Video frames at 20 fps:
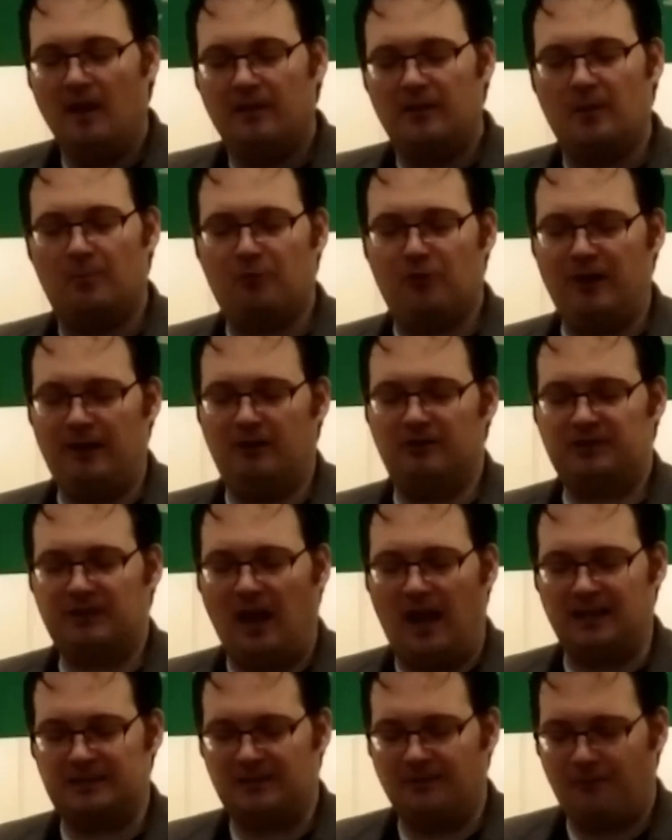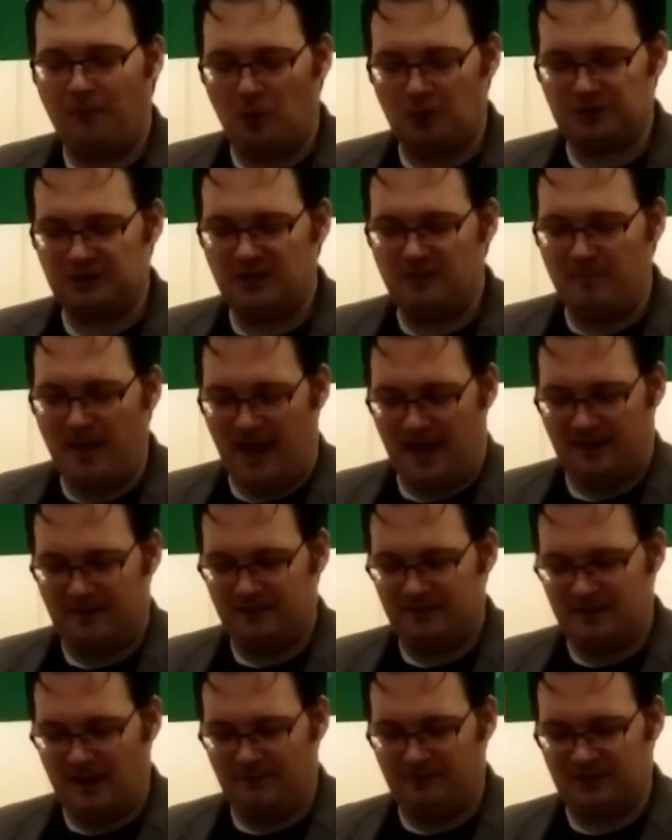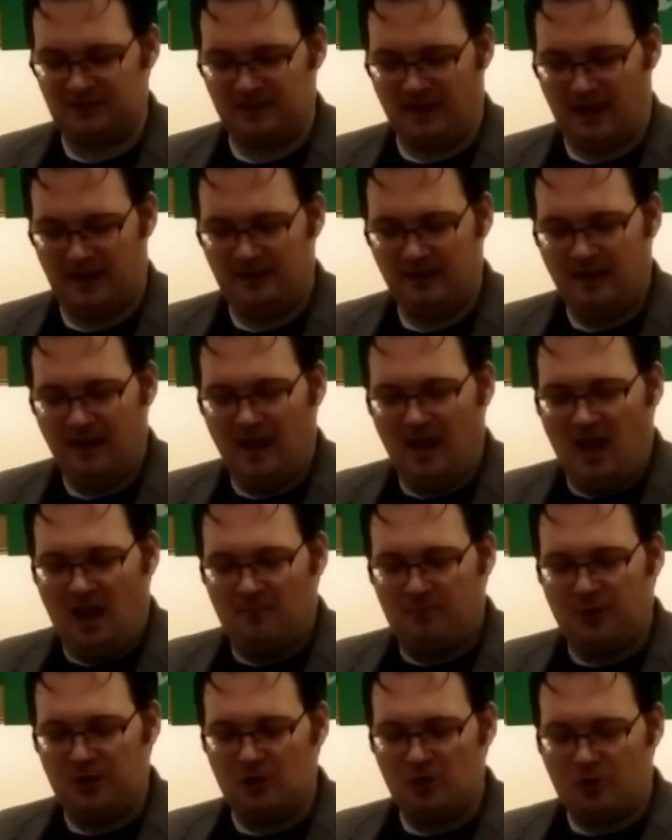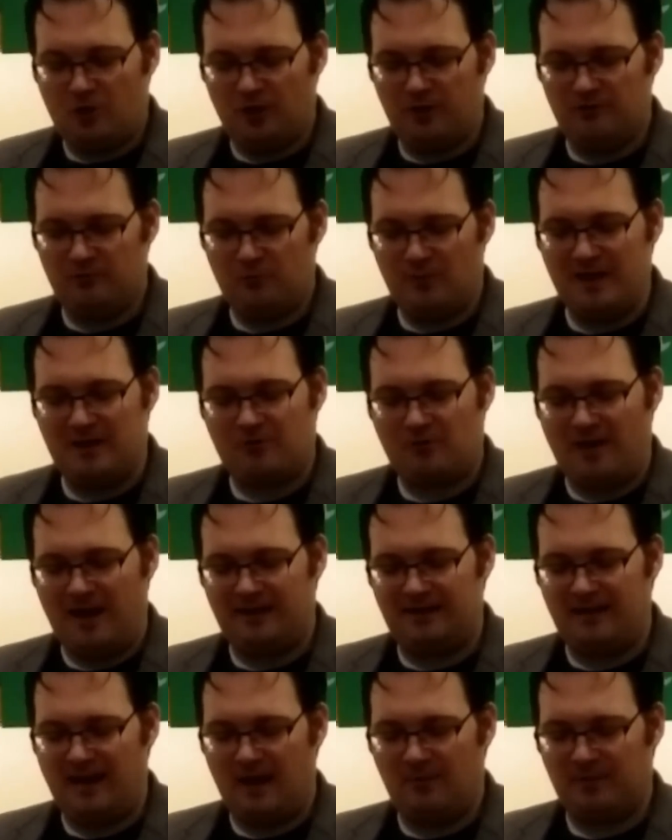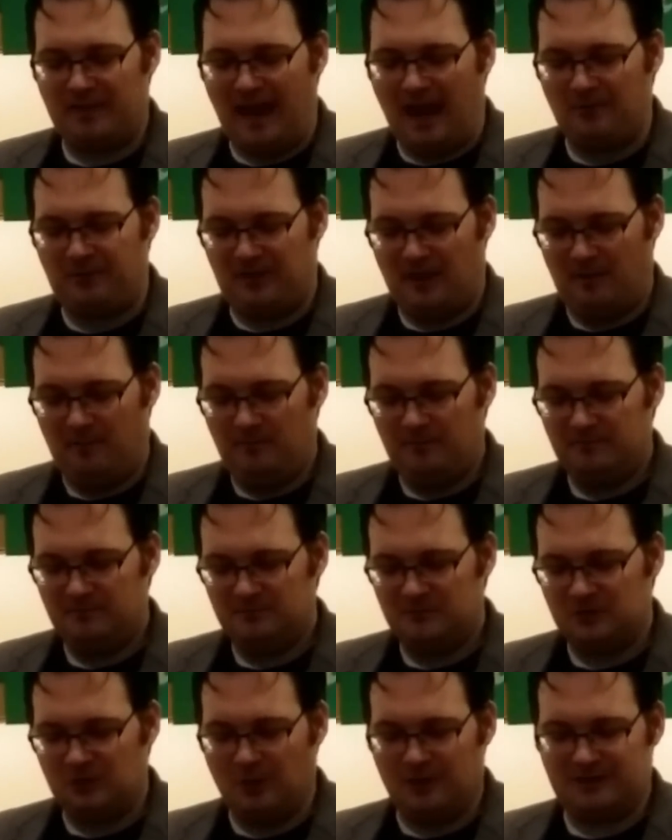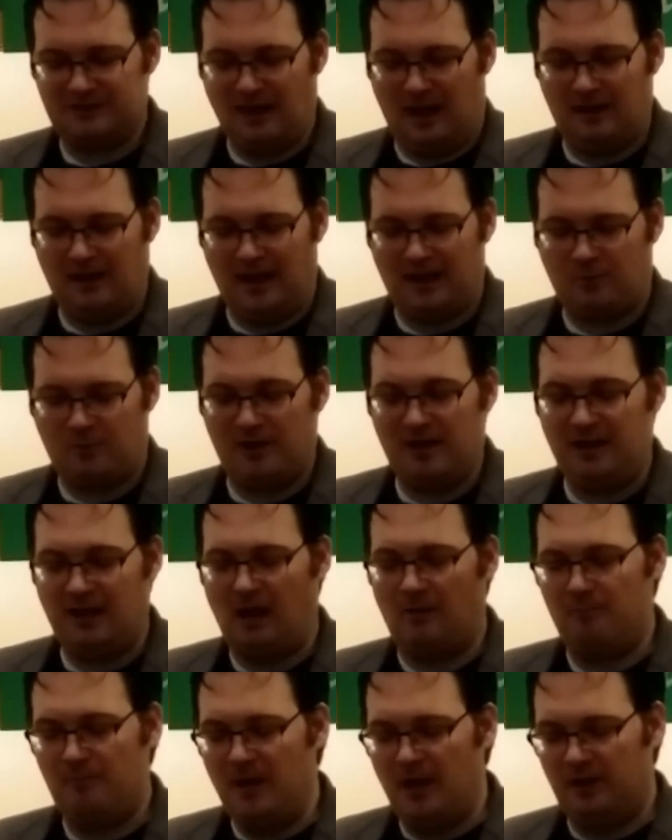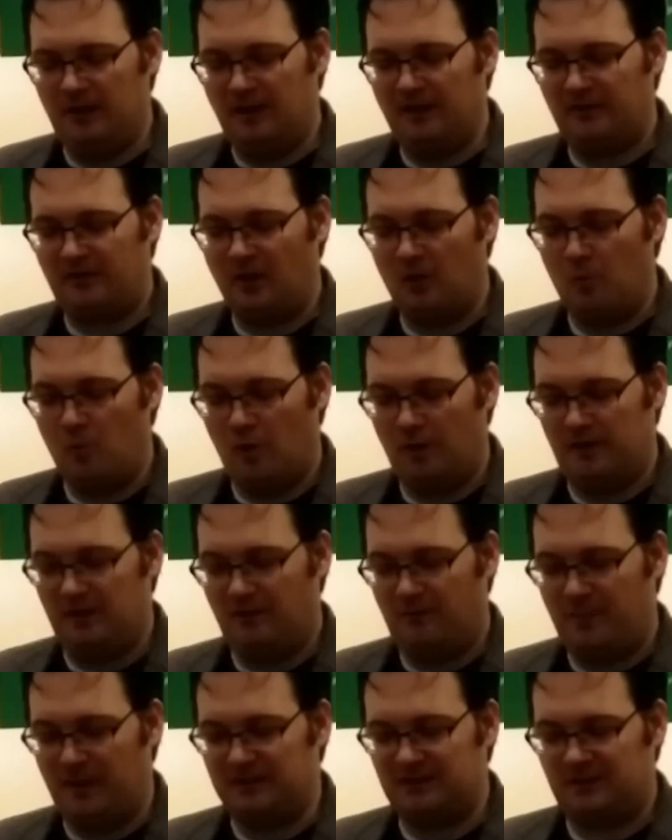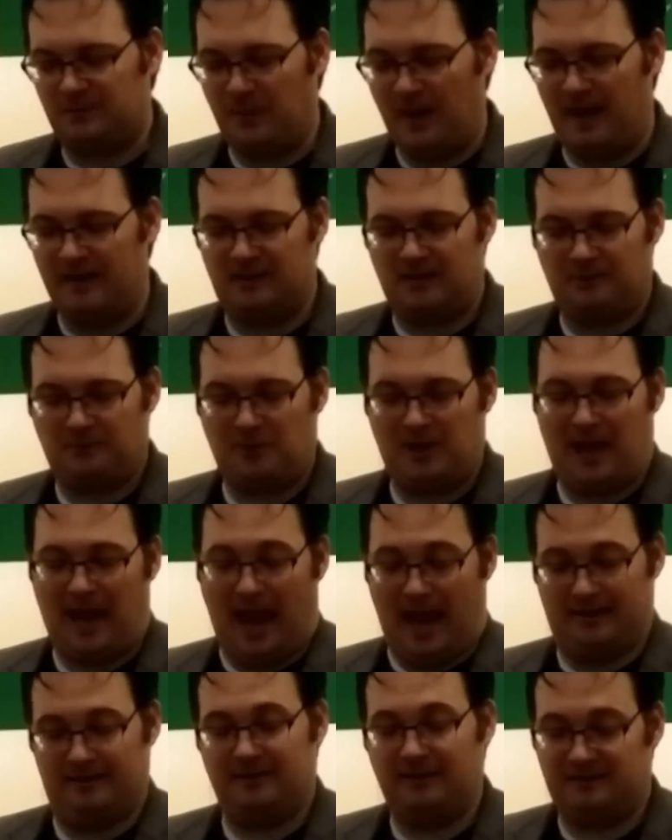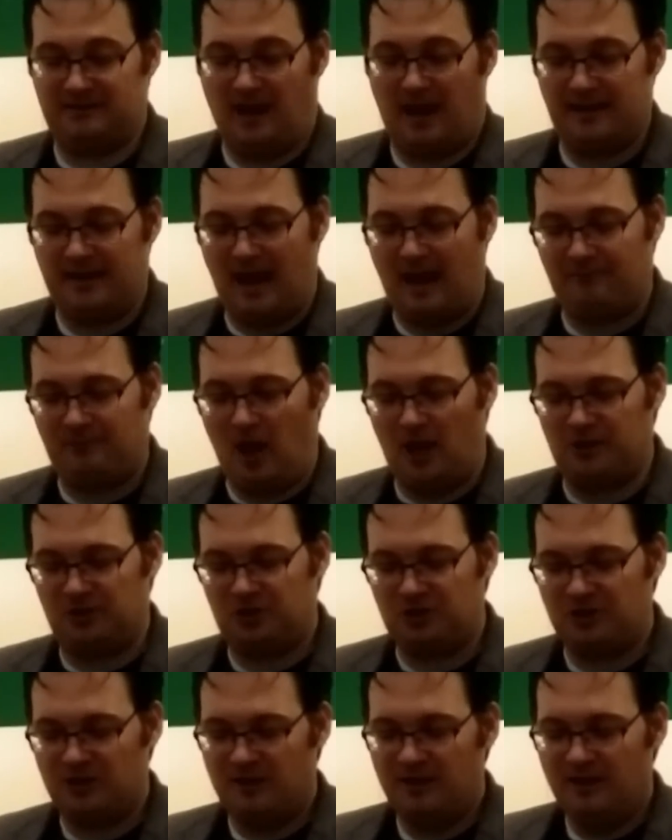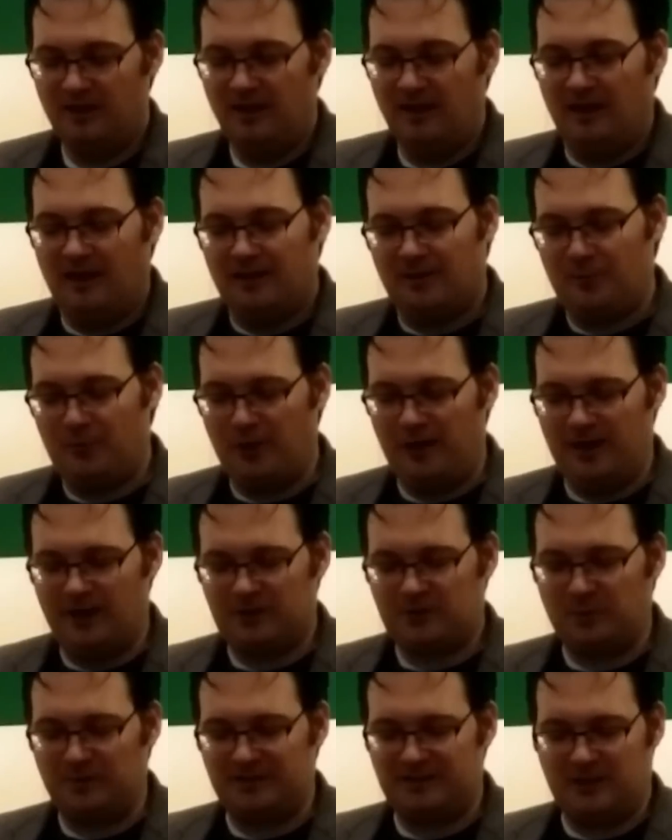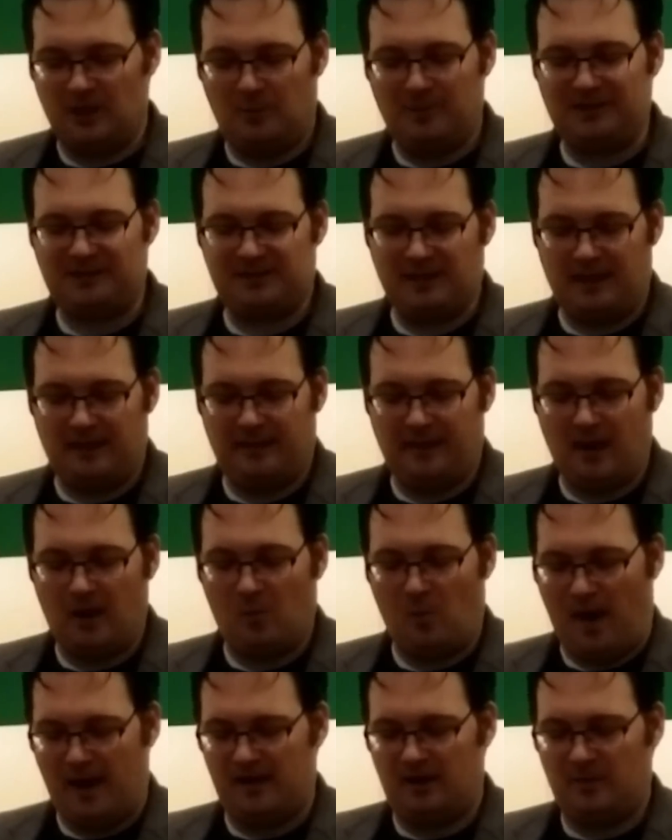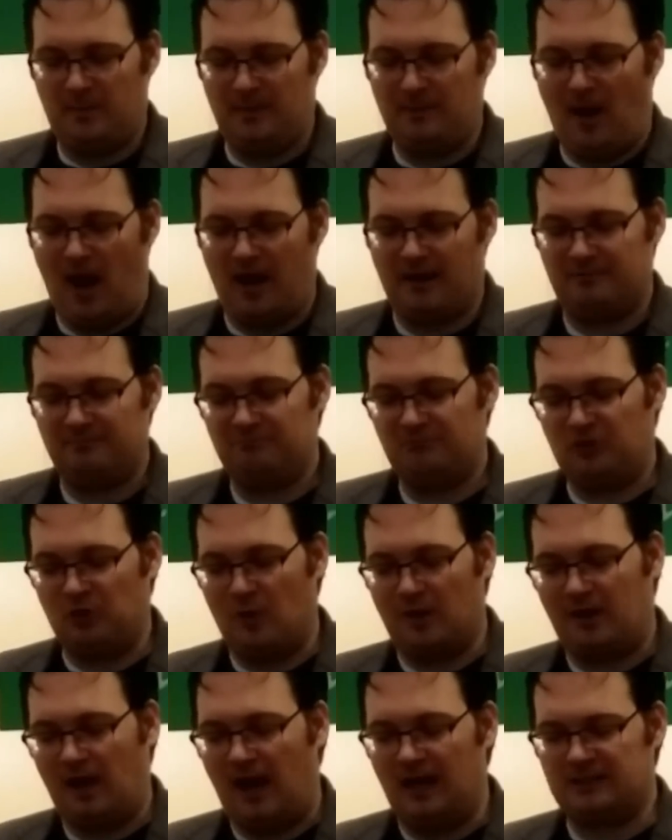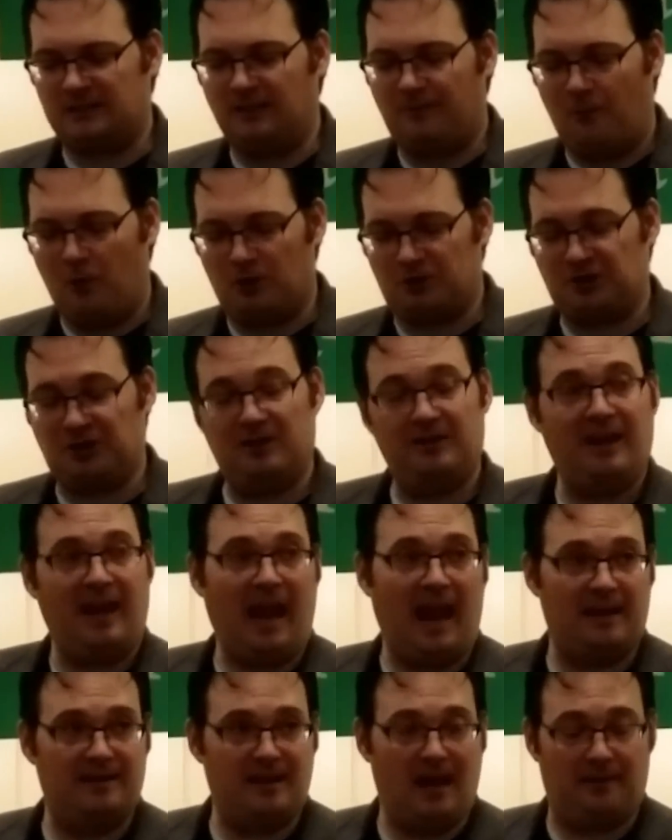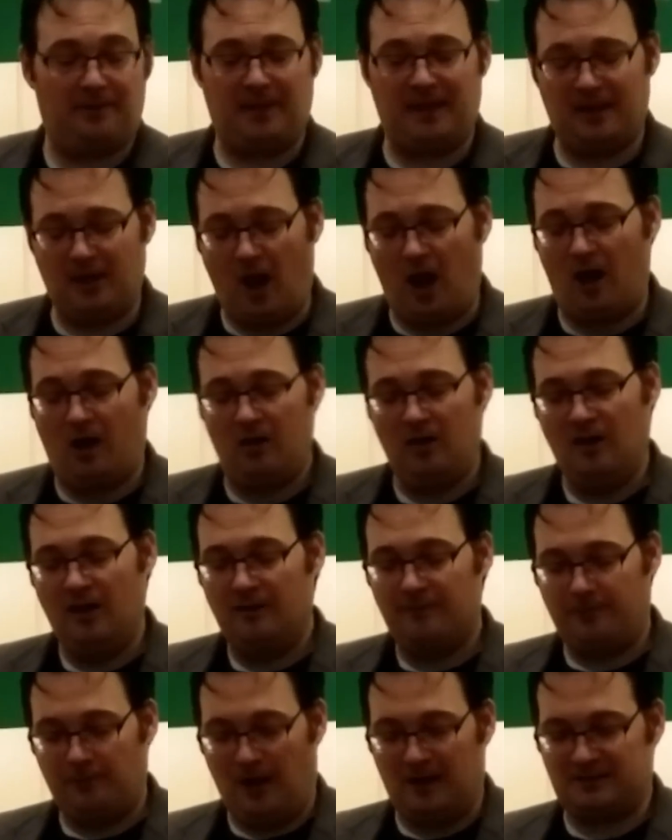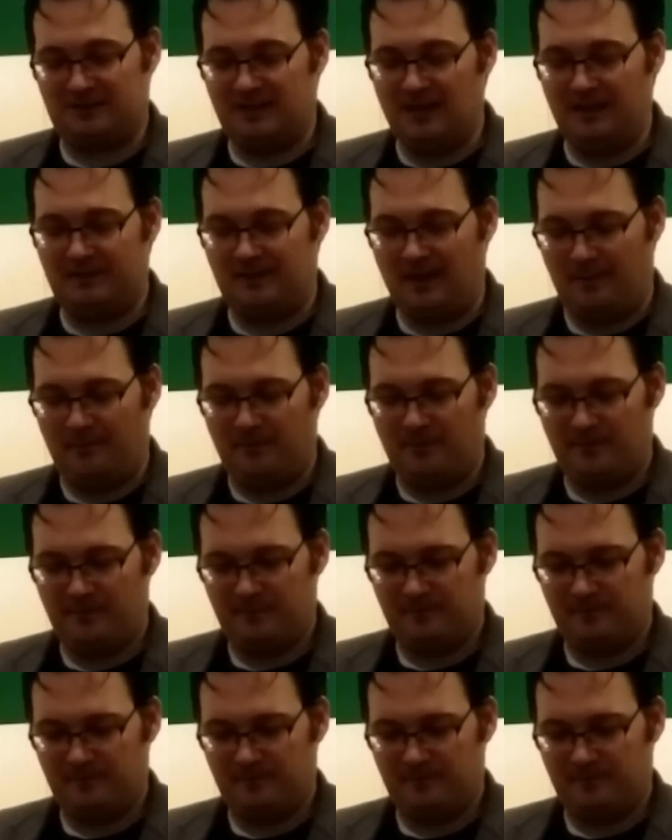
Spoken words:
"The burritos cost a fortune to make," Davis said, "but you couldn't recreate a day without them. So it's not like we're eating up millions that wouldn't have been spent if we hadn't decided to have lunch. The burritos would still be sitting there waiting to be bought. So it costs a fortune and nothing at all for us to eat them."